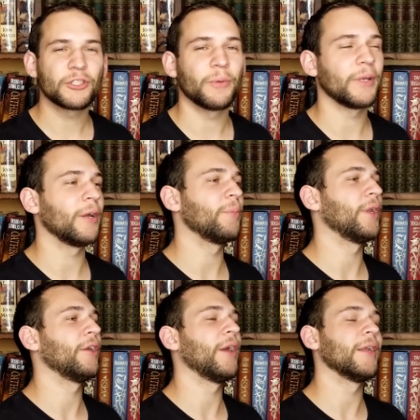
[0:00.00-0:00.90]
showing up
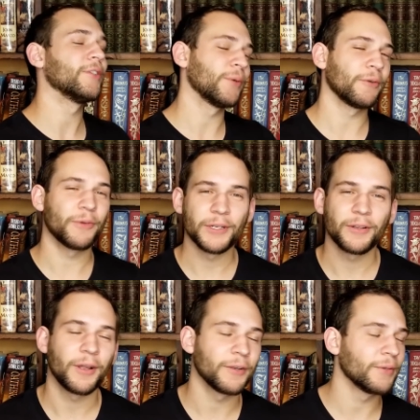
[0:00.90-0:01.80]
and how you had to sort of win
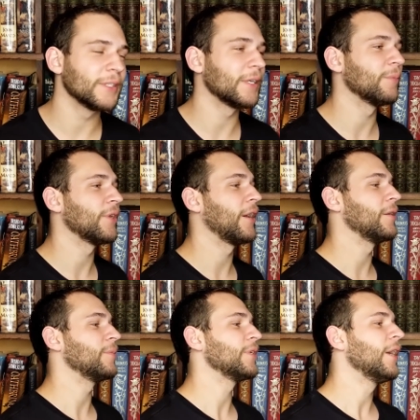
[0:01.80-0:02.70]
a lottery
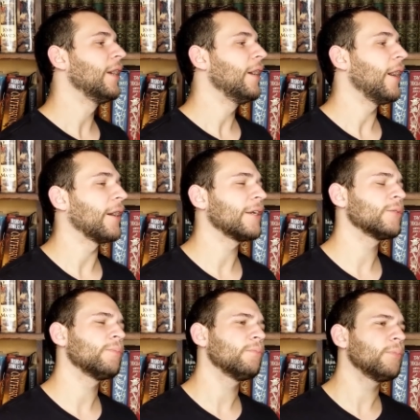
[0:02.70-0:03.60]
sometimes.
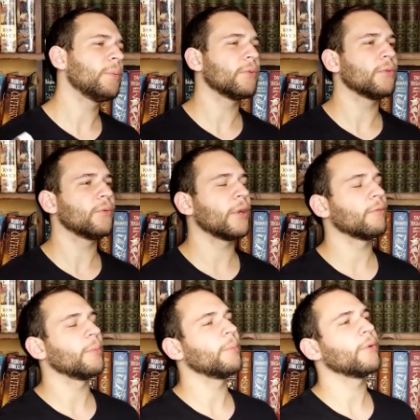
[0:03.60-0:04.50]
Because uh, people do got to
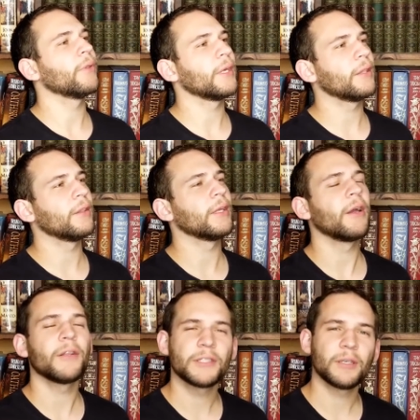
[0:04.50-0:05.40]
remember like the
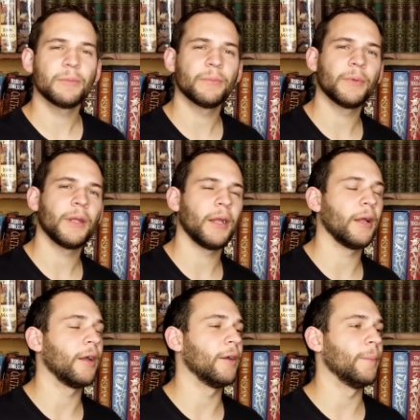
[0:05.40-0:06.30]
Colosseum
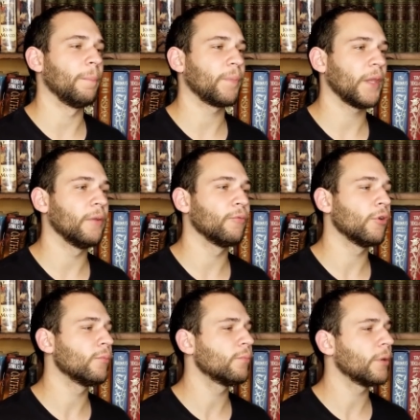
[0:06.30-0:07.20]
um, in
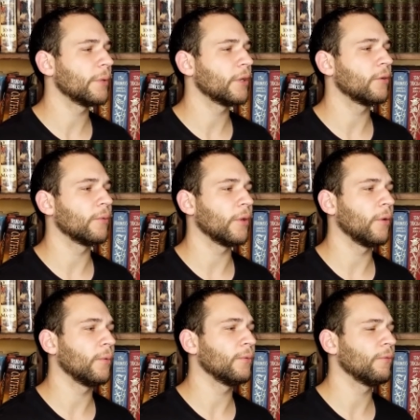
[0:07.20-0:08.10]
Rome probably could only
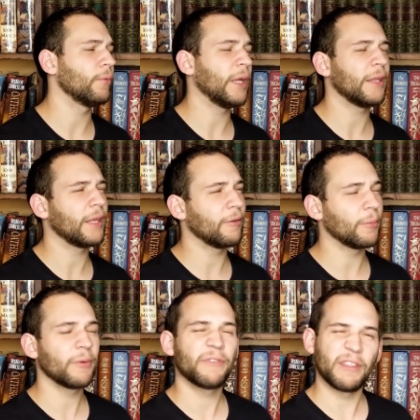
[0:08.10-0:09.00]
hold I can't
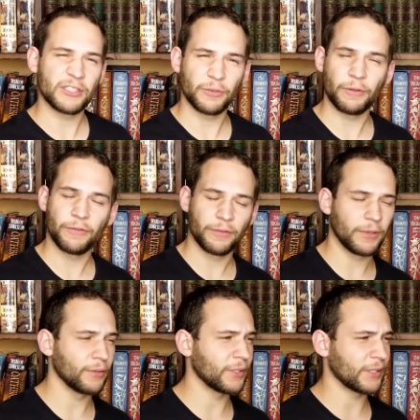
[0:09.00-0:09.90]
remember if that's around
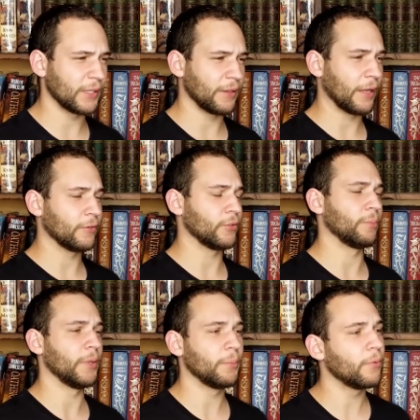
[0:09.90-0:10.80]
fifty or sixty
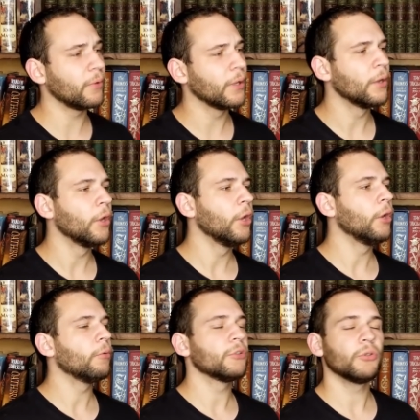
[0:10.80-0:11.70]
thousand people,
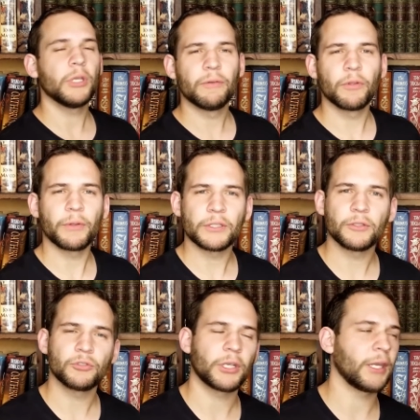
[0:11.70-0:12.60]
which even though that's
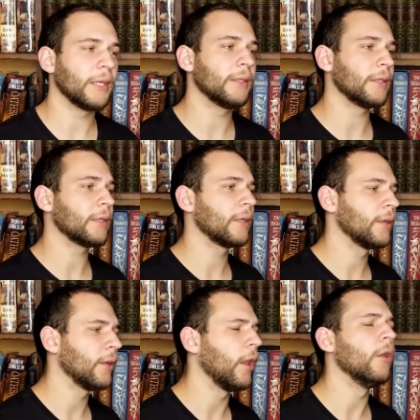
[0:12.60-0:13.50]
a gigantic
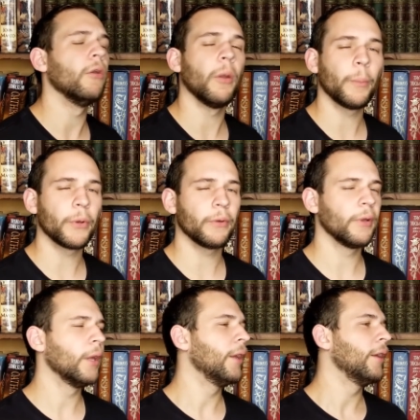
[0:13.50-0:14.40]
number,